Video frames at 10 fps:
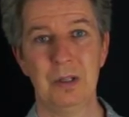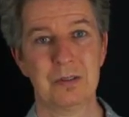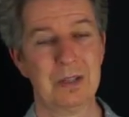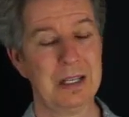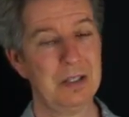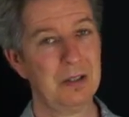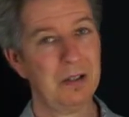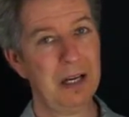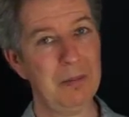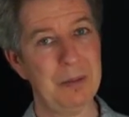It's like you
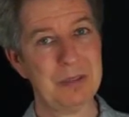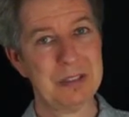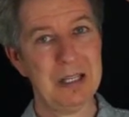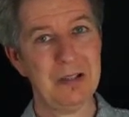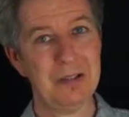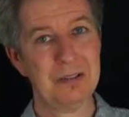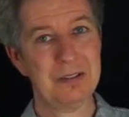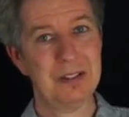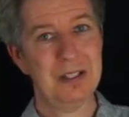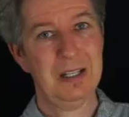climb
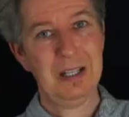upstairs